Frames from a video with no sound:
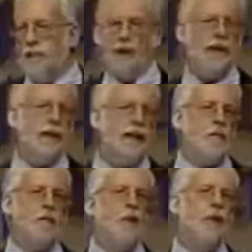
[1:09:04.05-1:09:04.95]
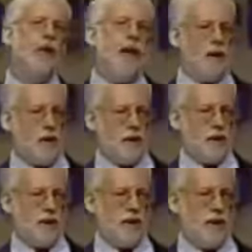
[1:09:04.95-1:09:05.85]
because he wrote
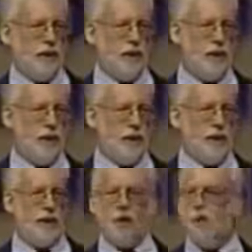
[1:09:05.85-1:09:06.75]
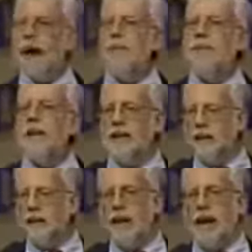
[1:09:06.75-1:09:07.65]
letters describing
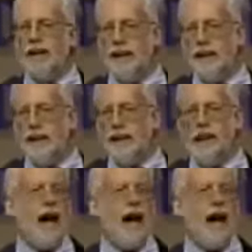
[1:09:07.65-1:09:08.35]
his atrocities.